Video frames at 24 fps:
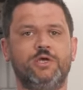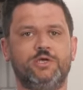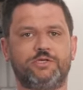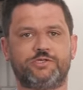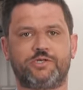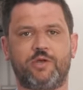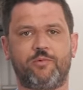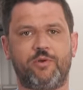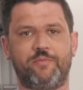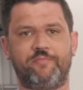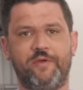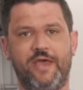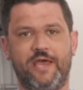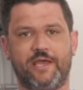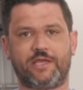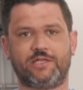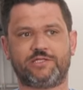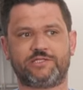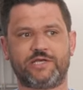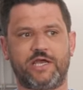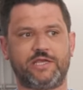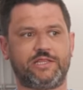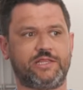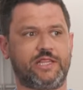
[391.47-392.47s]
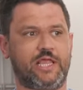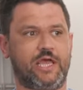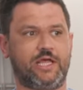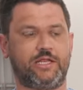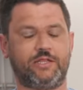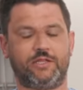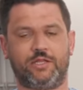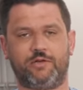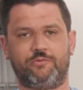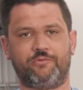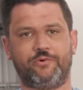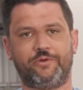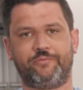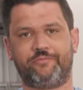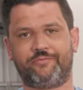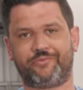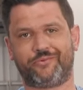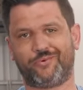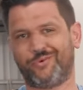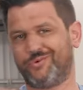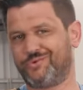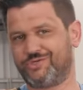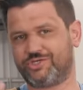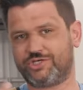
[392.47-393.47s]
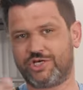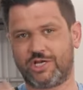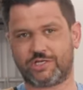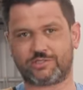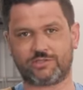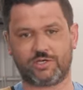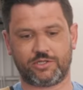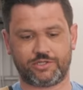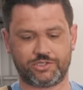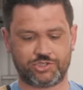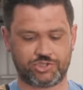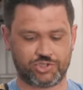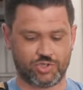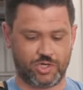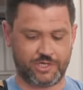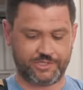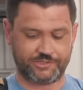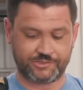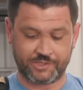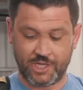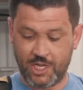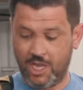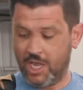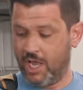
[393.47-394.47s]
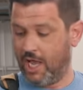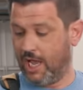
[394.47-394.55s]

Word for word: So I went back and tightened that and then went through and checked all the joints.